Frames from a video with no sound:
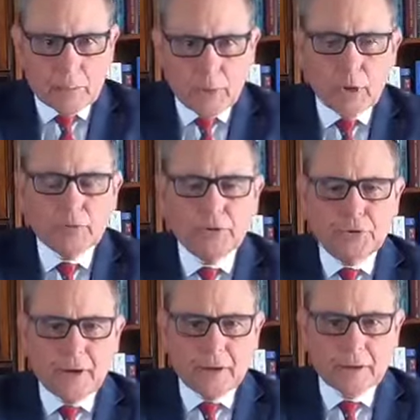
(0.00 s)
Paul
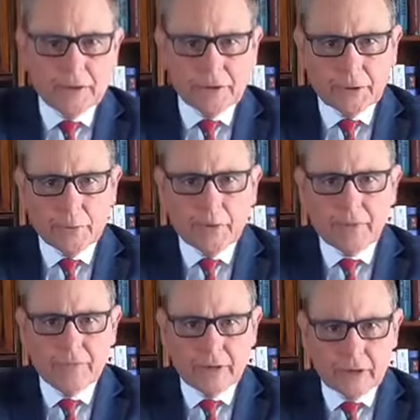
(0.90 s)
Malutnak here
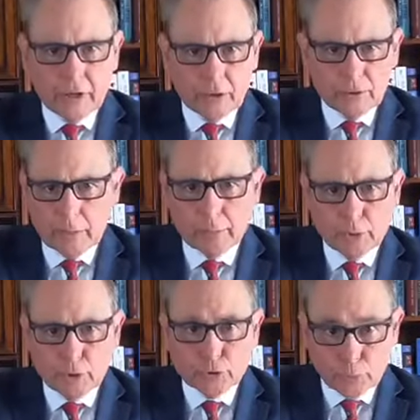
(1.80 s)
with video
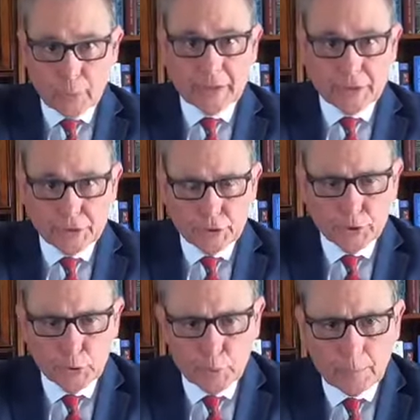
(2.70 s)
number
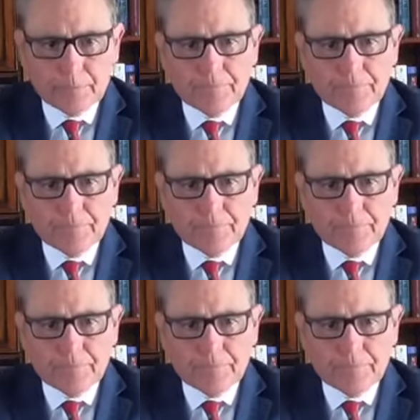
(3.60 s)
22.